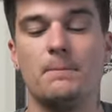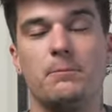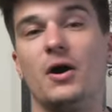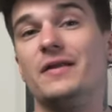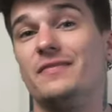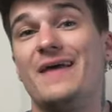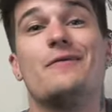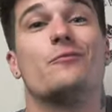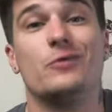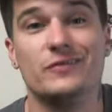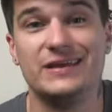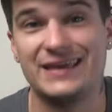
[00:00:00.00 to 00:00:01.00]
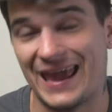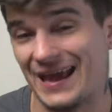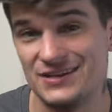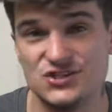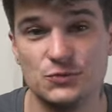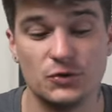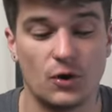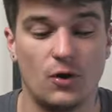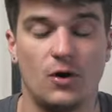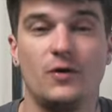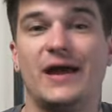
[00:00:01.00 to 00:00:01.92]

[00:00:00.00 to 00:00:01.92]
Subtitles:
but they really can do it all,